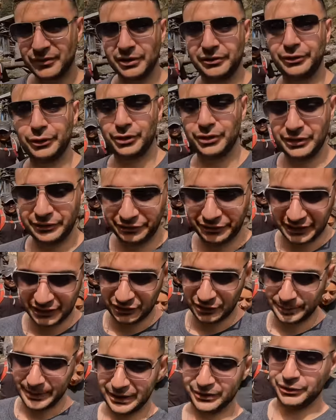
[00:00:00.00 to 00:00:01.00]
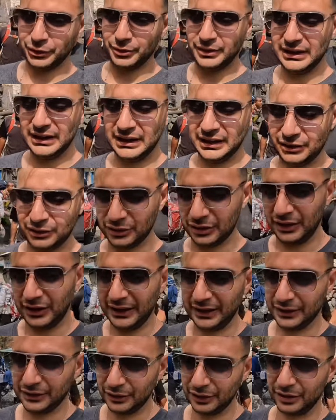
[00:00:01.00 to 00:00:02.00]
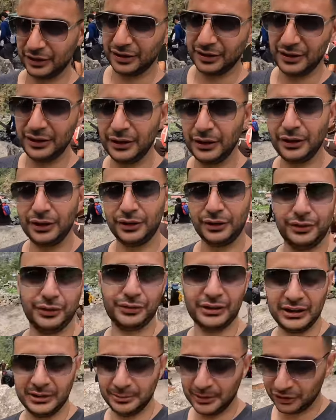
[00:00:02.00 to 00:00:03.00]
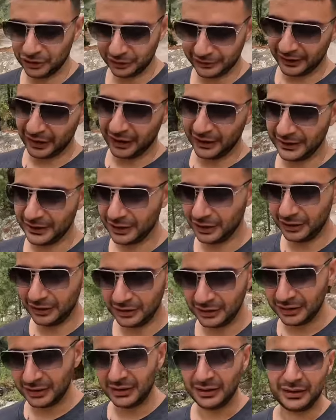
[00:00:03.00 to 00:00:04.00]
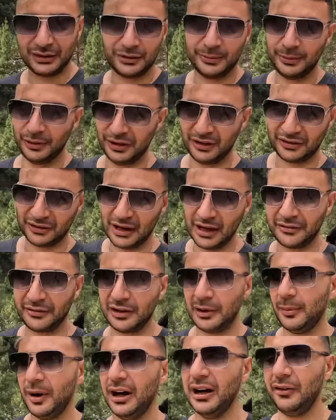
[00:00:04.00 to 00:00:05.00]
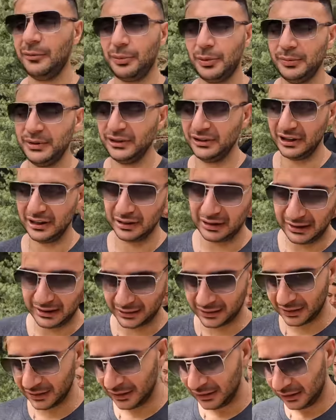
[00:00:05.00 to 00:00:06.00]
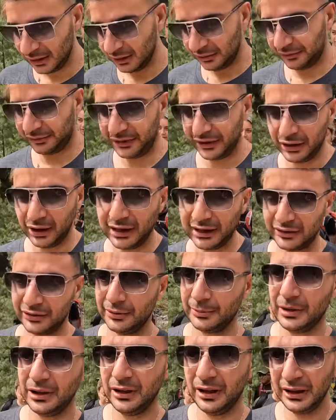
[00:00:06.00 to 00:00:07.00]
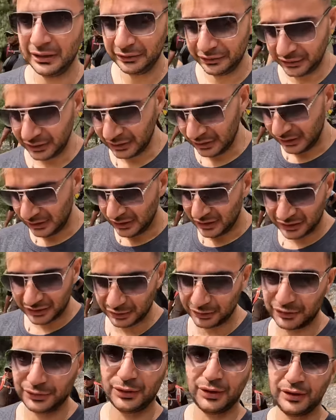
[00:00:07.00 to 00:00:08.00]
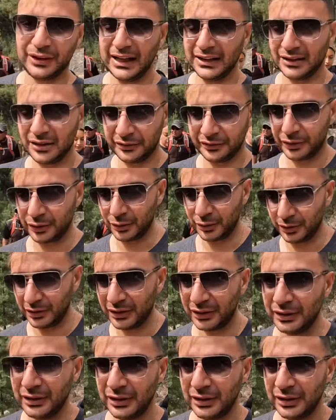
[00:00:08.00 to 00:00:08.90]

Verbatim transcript: If you're on the fence about doing it and you're like, look, you're not really much of a hiker, to be honest, neither am I. I've probably done like 3 hikes in my life, so it's not that difficult.